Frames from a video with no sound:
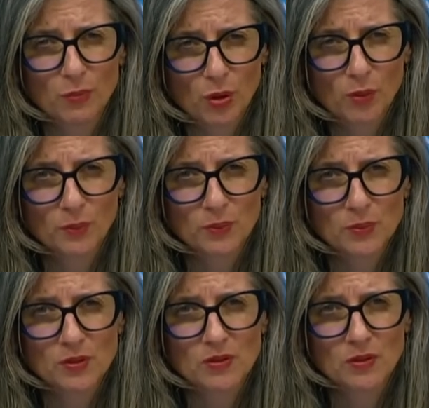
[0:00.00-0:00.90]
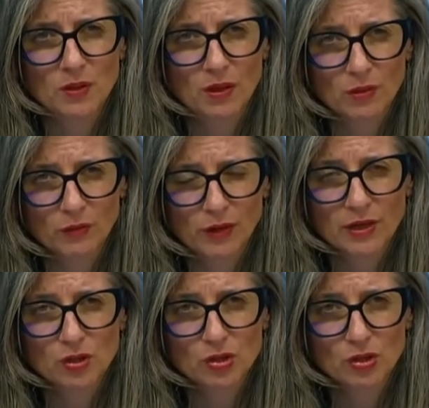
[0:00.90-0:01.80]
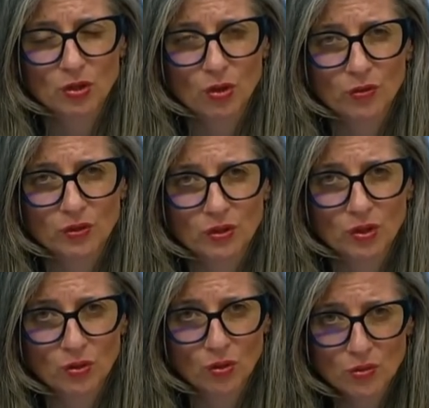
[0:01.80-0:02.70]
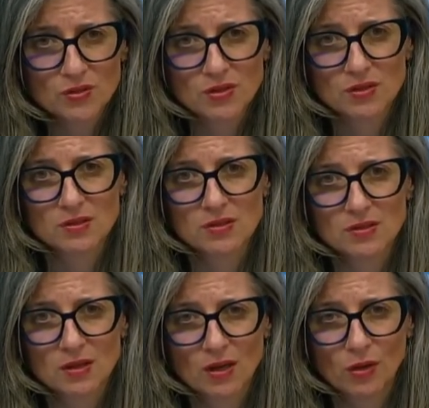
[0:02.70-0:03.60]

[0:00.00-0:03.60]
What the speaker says: prompted a reflection on the causes,